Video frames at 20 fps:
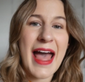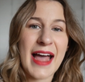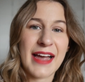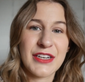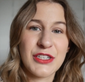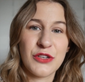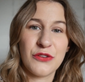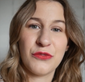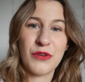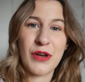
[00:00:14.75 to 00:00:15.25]

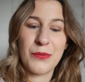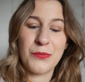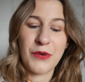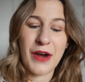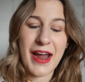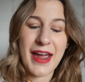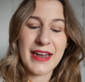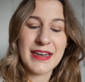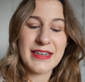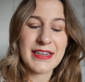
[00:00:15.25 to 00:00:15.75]
activewear
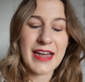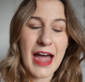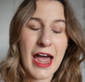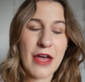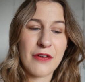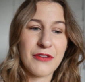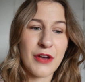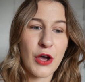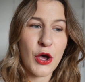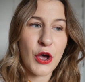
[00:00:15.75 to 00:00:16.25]
brand.
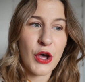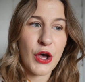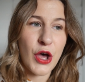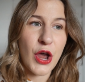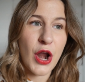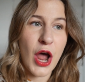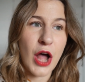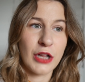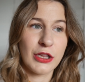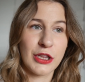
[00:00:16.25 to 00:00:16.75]
I've
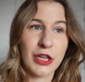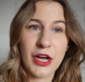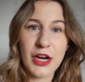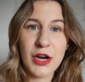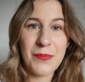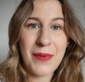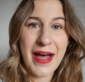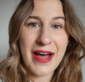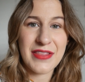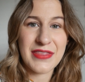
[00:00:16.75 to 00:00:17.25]
heard a lot
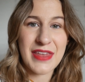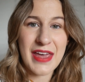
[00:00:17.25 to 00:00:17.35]
about